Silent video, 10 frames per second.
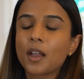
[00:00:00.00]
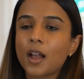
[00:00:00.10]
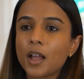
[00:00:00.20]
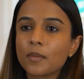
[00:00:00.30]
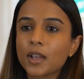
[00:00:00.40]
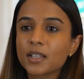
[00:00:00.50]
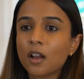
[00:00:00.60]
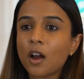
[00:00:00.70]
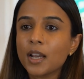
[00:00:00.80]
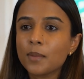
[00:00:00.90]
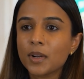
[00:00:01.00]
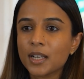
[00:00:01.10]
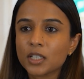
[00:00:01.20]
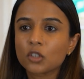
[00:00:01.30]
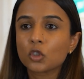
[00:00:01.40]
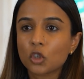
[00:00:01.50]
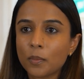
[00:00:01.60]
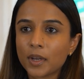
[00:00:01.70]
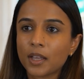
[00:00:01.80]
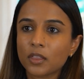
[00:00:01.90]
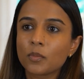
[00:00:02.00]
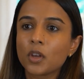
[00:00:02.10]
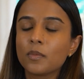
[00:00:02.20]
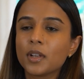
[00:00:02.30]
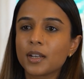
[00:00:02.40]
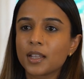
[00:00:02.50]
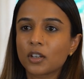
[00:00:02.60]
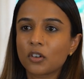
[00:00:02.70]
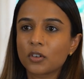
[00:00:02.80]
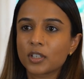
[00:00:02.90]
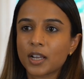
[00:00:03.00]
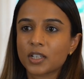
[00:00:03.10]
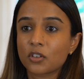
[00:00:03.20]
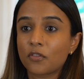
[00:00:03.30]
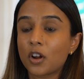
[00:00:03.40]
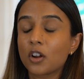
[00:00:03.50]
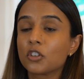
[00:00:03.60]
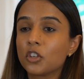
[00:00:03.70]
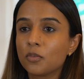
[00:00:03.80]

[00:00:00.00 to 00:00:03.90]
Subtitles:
It's a highly political topic at the moment in the context of our